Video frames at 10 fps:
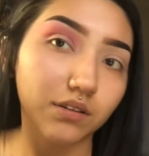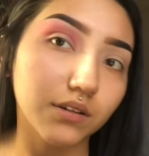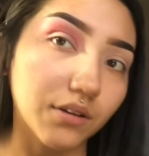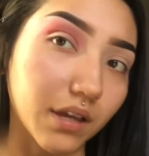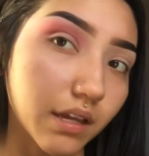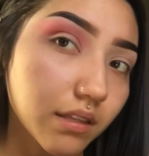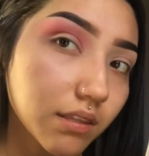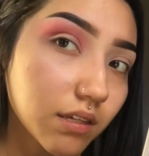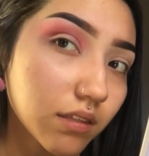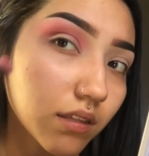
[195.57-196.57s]
Okay, I
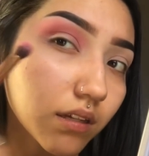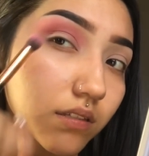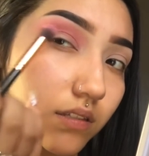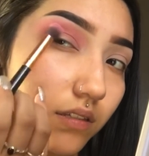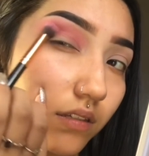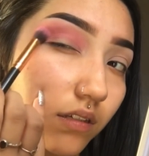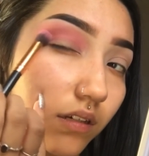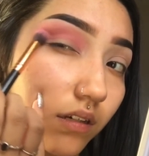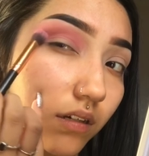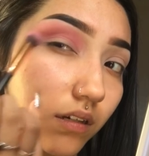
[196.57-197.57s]
think that's
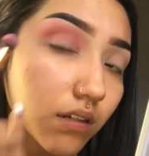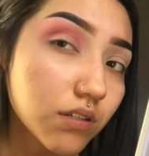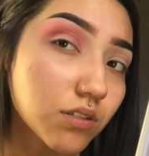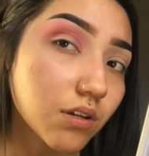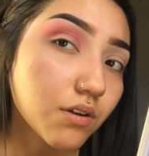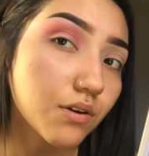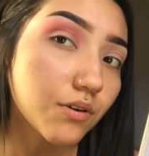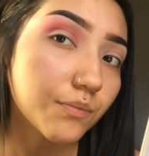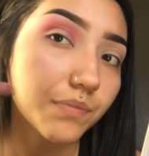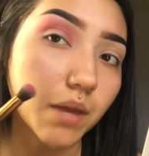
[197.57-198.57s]
good.
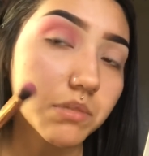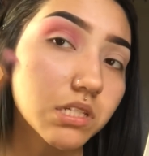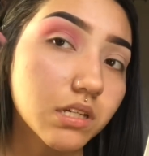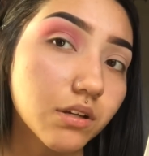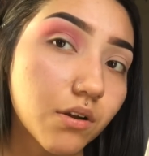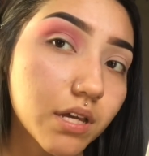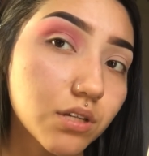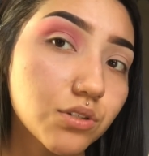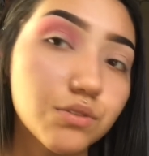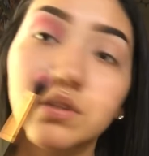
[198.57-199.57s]
So I'm just gonna go ahead
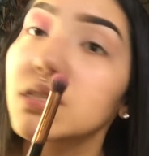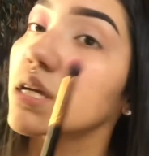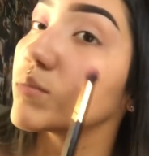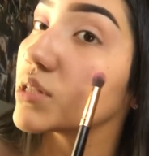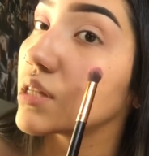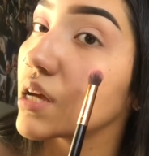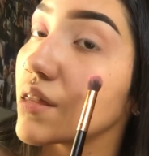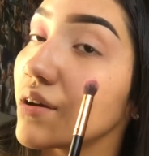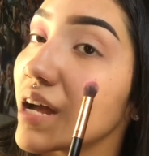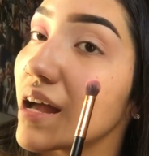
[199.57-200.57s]
and do the same to the
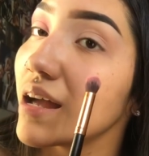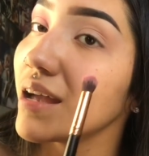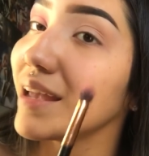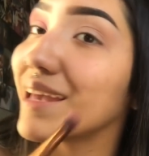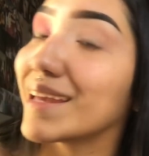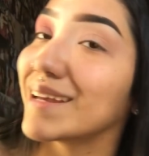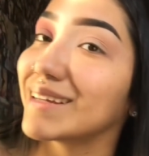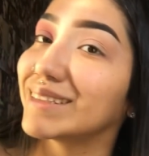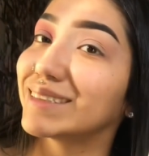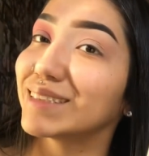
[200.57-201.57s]
other eye,
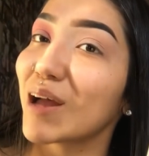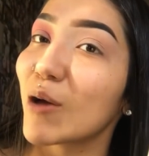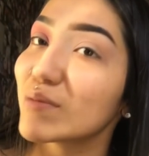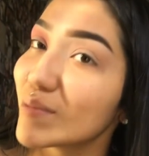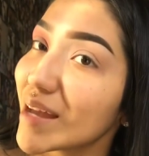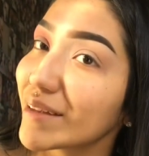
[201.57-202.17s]
and I'll be back.